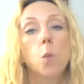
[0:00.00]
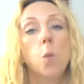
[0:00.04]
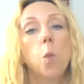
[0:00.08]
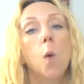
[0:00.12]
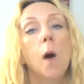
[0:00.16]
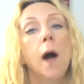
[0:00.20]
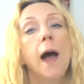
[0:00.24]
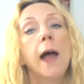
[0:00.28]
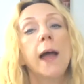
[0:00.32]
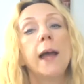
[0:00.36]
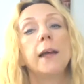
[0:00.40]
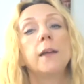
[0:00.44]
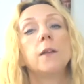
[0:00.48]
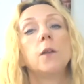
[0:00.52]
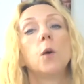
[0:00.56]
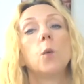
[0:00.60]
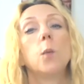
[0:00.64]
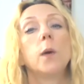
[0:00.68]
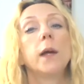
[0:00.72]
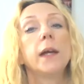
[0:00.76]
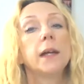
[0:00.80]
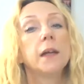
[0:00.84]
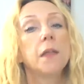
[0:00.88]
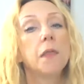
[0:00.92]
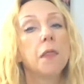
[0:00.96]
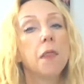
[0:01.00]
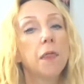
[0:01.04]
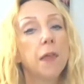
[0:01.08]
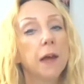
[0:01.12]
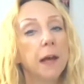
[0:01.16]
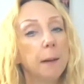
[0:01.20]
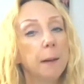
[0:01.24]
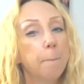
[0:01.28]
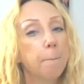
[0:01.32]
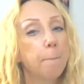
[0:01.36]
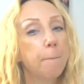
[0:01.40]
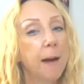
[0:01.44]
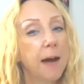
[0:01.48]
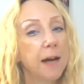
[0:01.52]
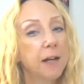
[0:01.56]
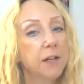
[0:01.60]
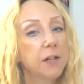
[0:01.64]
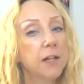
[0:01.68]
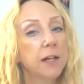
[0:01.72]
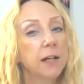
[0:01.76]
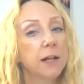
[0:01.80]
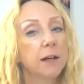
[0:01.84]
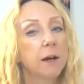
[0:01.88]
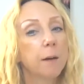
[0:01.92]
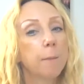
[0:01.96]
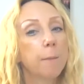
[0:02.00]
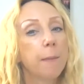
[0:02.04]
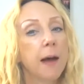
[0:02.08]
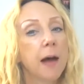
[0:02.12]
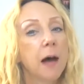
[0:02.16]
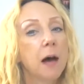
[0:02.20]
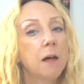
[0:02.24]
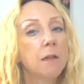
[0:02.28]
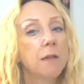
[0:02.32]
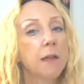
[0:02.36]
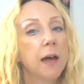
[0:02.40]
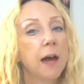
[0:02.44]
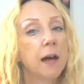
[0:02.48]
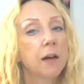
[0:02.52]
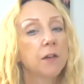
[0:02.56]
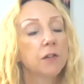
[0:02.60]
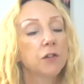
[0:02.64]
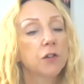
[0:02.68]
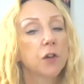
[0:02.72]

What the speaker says: way that we can think better about that,